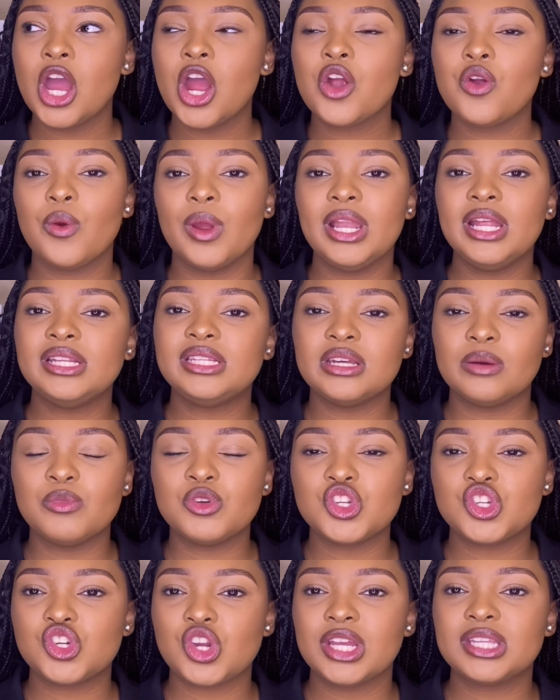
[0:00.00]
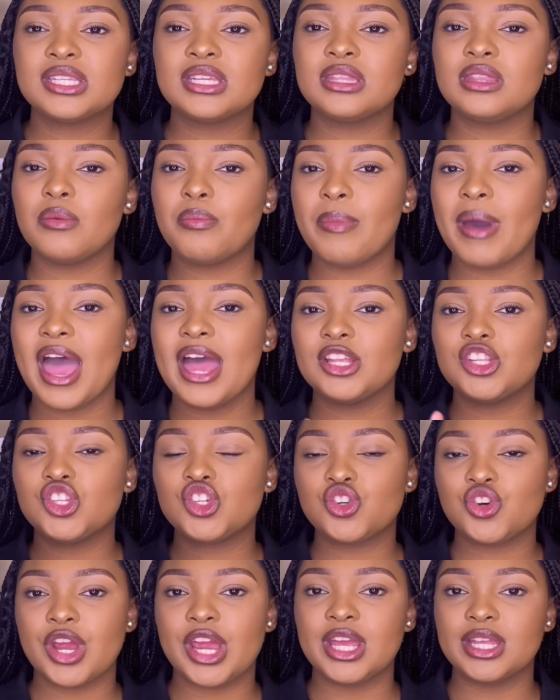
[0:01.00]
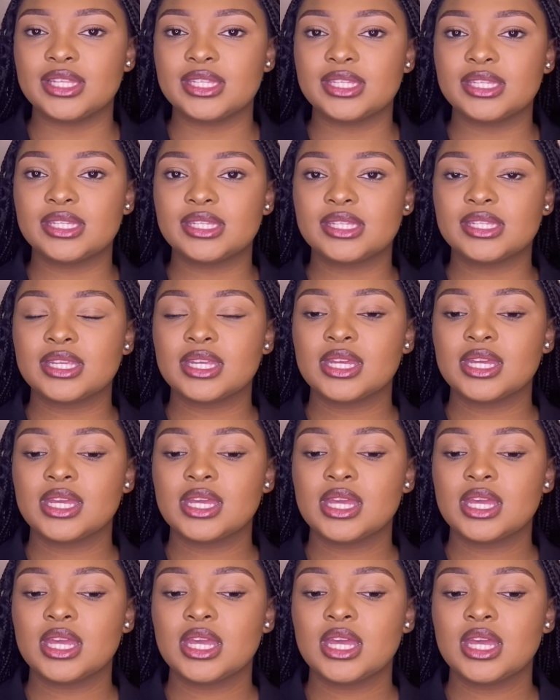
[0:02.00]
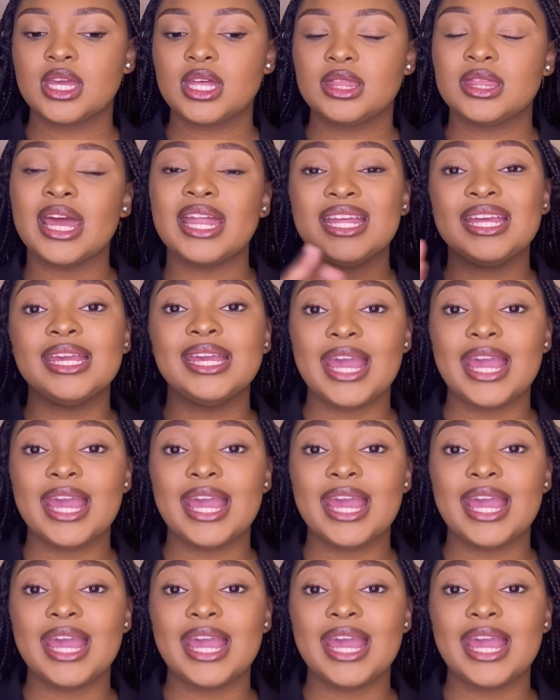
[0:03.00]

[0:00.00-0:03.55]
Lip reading: really demonstrated the bad traits that he